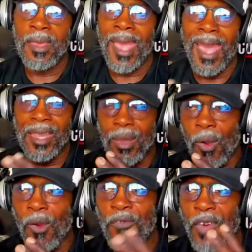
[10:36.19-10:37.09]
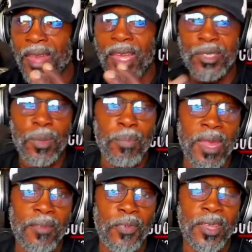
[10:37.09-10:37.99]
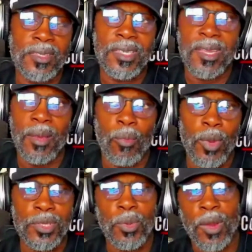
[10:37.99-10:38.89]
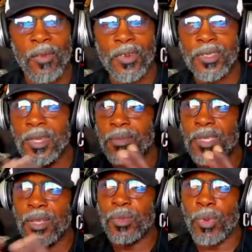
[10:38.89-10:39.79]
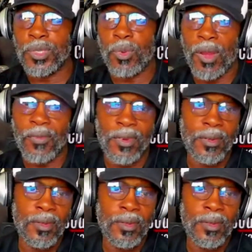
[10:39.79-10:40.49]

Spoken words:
at no financial benefit to them whatsoever, to themselves whatsoever.